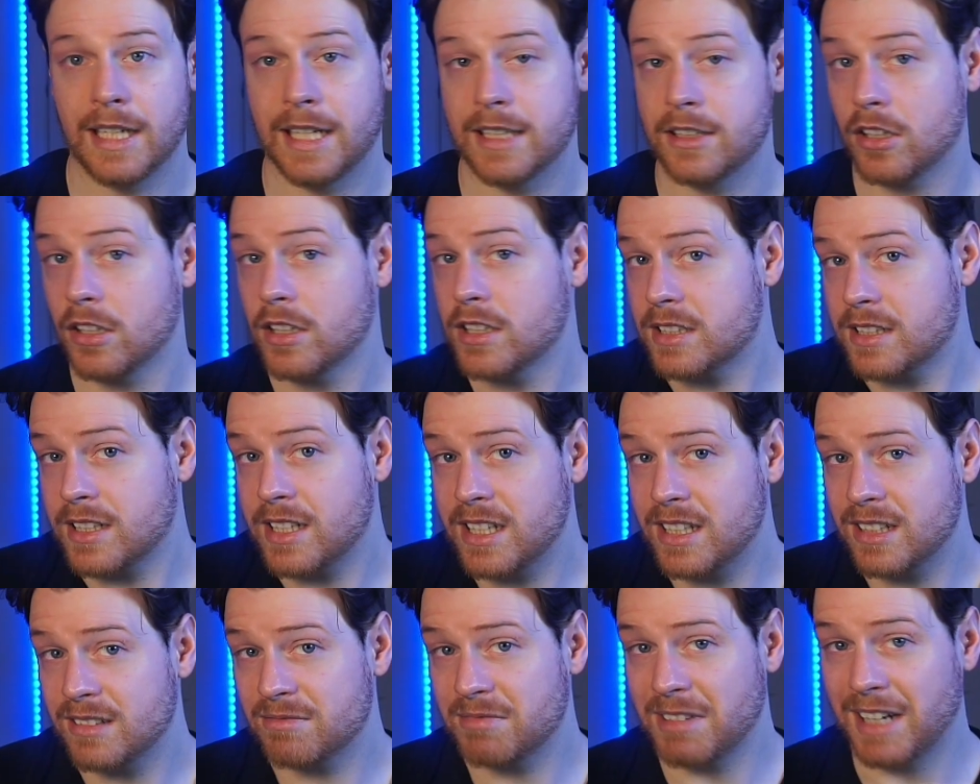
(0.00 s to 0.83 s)
And
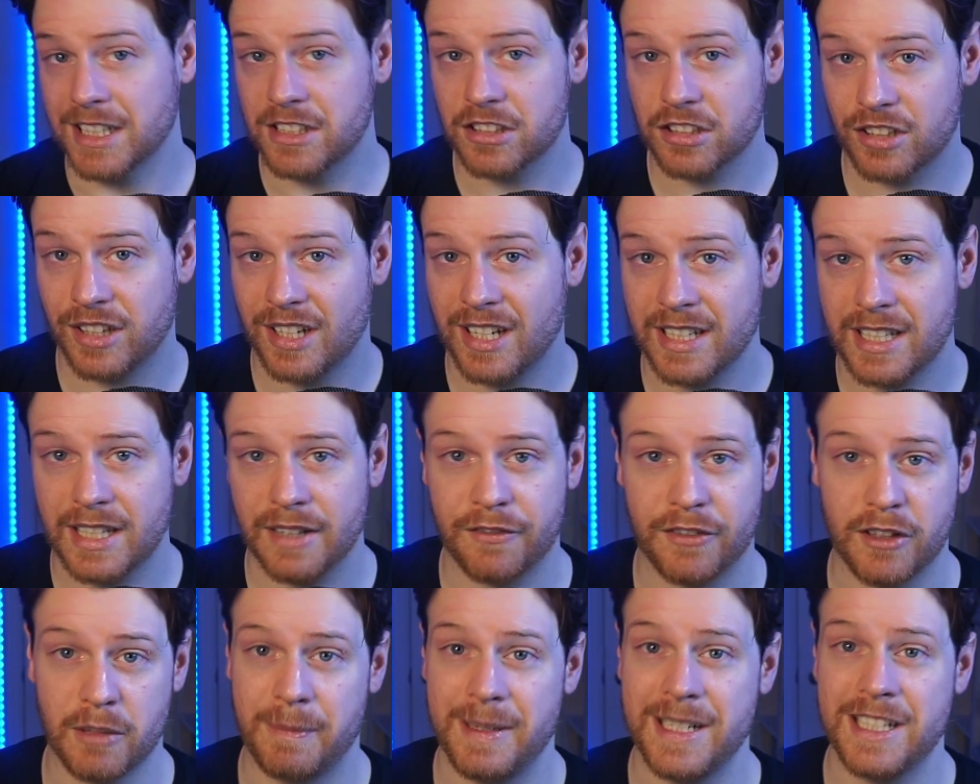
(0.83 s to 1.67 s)
honestly, I just like it
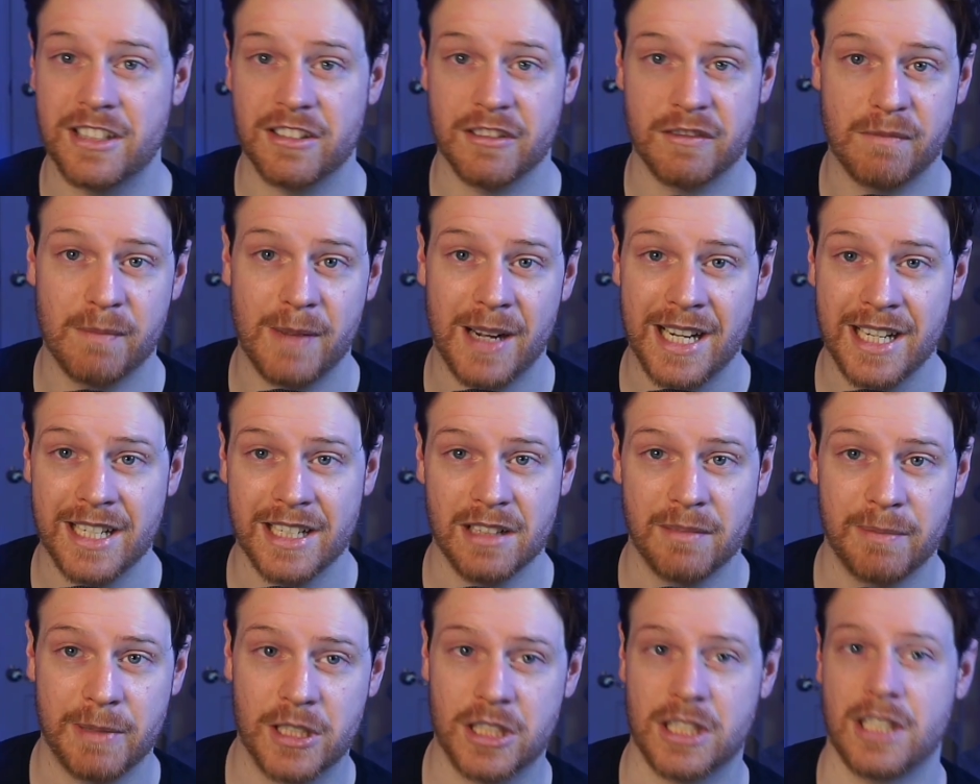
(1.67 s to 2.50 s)
for the peace of
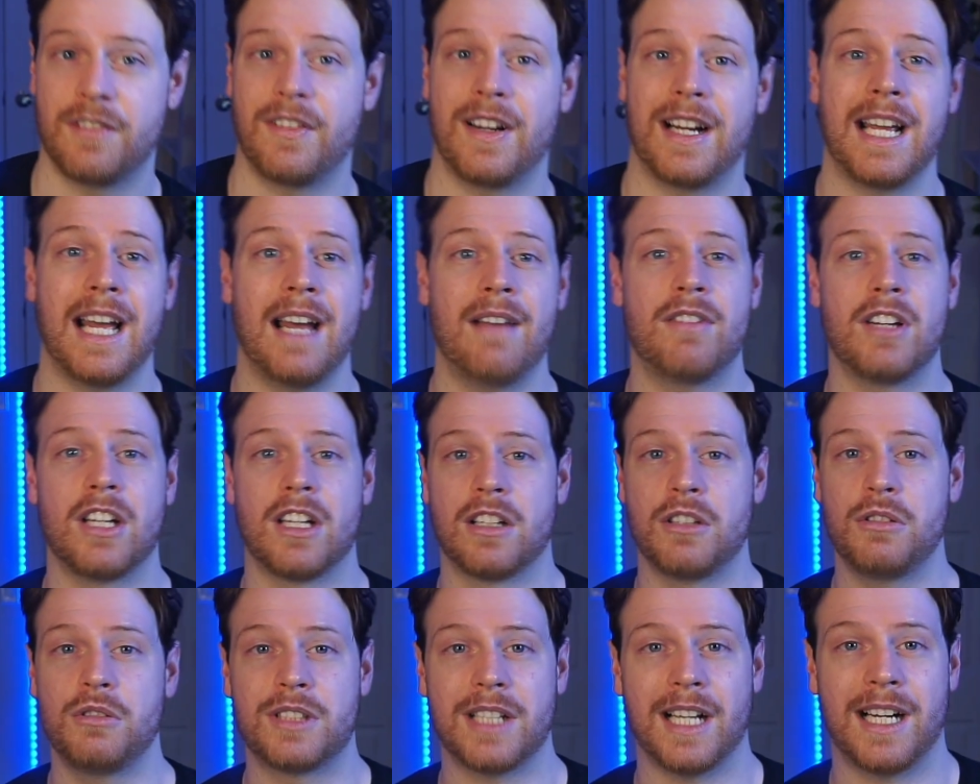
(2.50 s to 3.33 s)
mind because if I ever
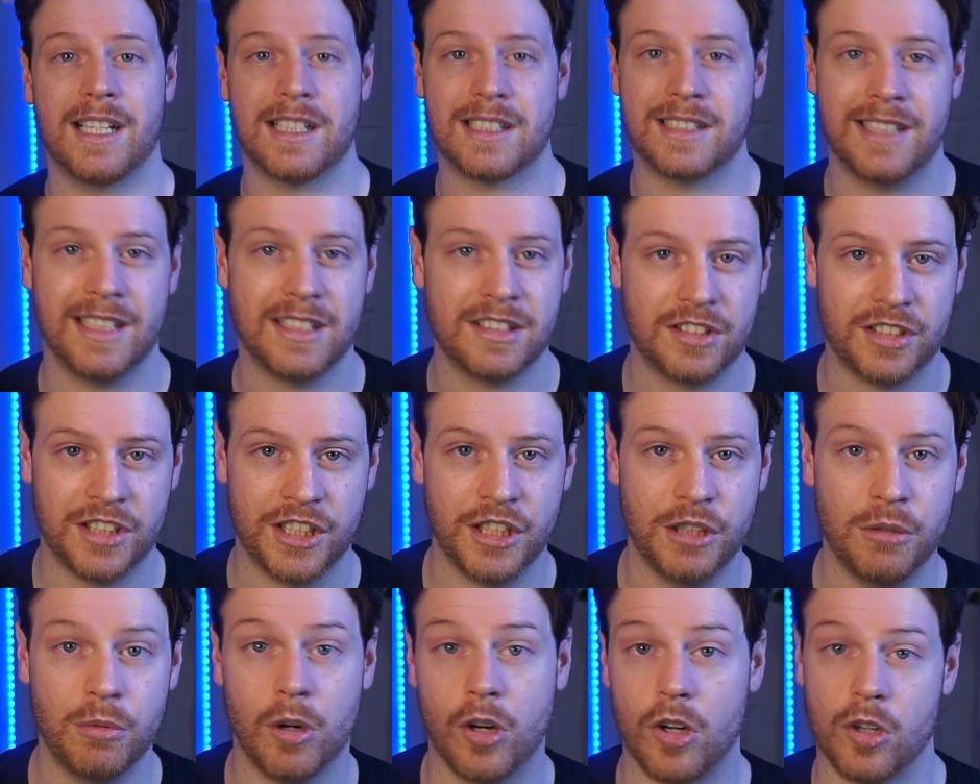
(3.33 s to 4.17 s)
lose access
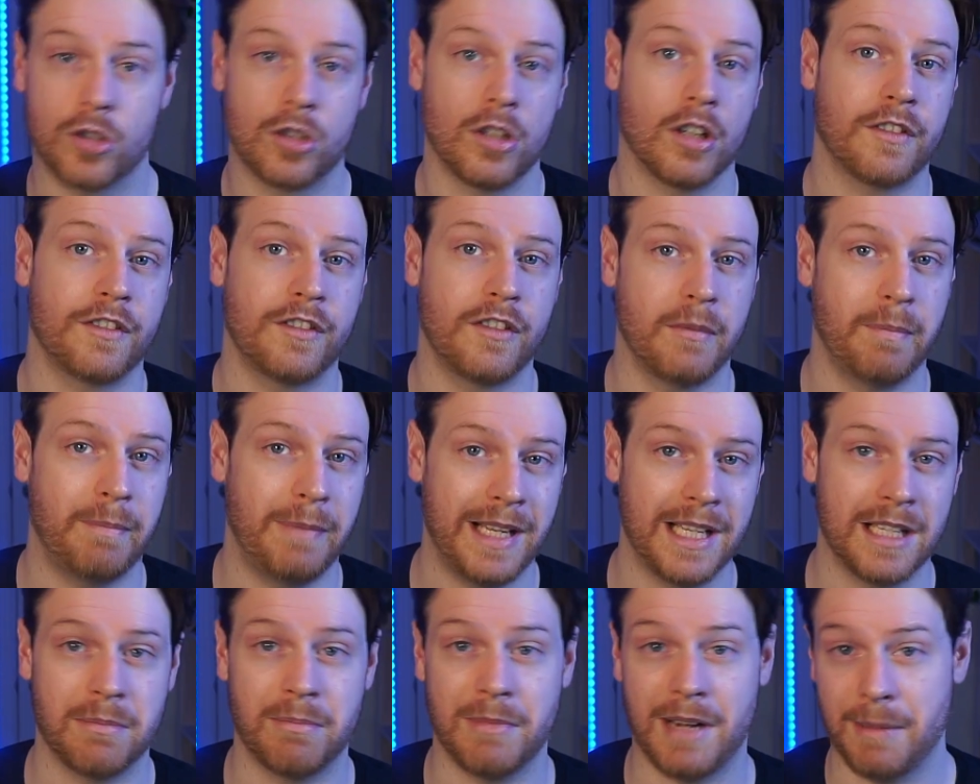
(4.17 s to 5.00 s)
to or god
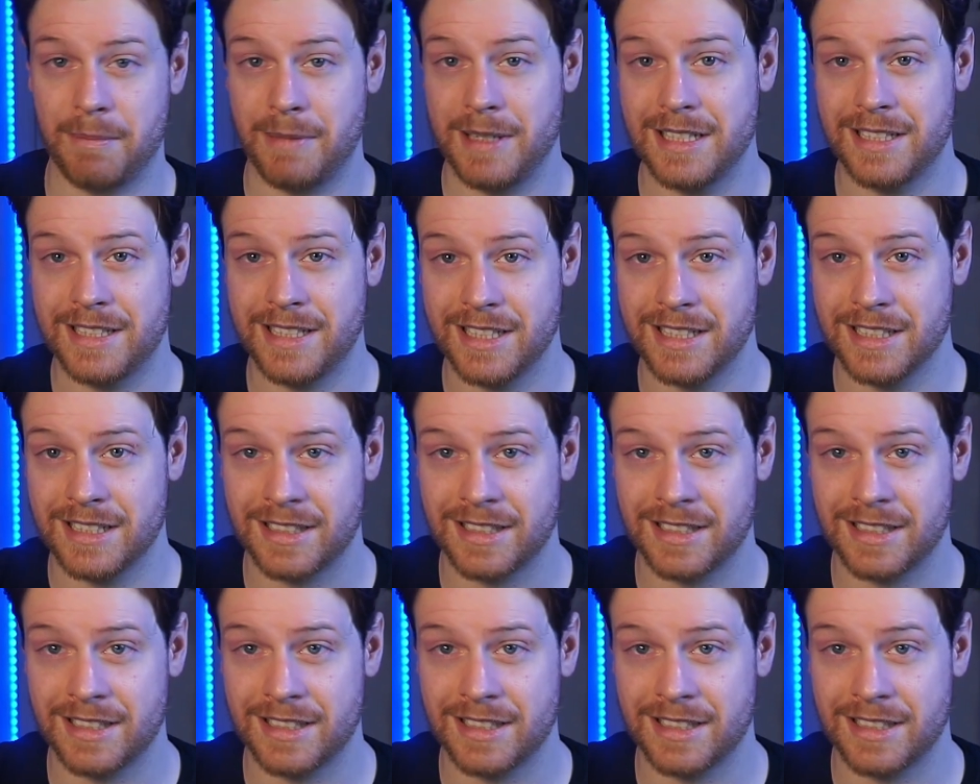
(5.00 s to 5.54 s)
forbid my PC is